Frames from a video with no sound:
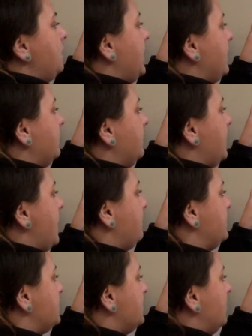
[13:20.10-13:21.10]
the way on the
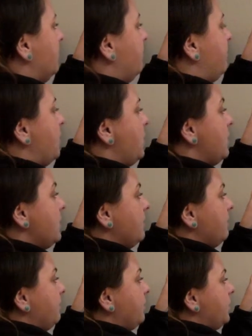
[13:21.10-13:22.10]
left.
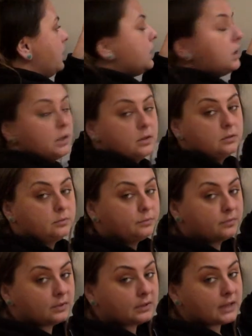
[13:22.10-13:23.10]
4, 4,
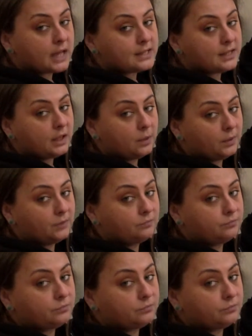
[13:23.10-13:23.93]
that's equal.